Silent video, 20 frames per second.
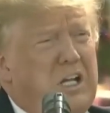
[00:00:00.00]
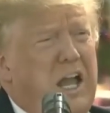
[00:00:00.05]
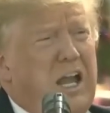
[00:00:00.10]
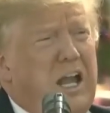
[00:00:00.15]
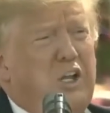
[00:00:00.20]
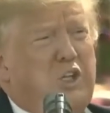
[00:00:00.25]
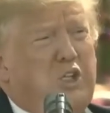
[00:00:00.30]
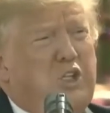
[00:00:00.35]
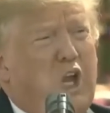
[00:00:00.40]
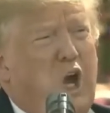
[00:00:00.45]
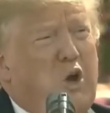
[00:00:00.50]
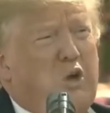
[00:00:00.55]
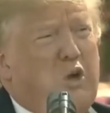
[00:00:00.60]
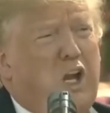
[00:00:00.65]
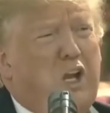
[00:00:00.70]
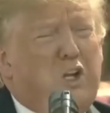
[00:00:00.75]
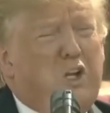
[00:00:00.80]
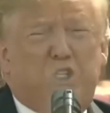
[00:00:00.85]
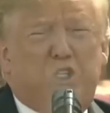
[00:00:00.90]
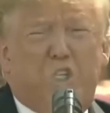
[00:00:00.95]
and so
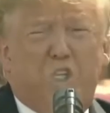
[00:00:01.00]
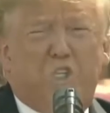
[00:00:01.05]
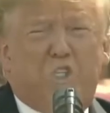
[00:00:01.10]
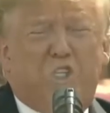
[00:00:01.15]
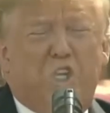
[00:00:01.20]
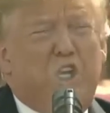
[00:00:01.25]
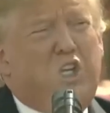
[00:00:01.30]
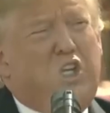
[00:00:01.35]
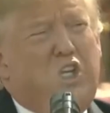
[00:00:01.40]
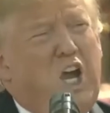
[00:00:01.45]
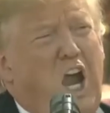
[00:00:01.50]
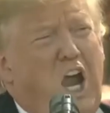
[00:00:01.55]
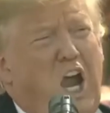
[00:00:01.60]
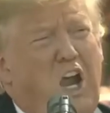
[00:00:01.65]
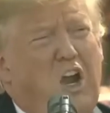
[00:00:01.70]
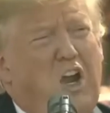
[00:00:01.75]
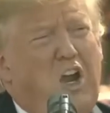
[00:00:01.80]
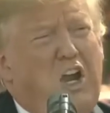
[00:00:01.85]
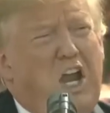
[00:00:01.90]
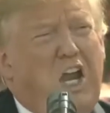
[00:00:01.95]
does this
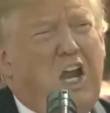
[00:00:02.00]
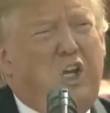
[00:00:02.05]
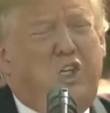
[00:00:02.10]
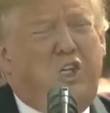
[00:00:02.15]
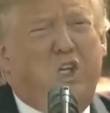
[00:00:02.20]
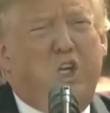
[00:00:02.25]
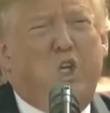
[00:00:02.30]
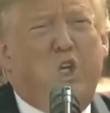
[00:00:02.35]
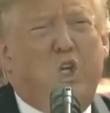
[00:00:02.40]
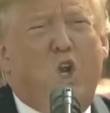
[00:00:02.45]
entire nation.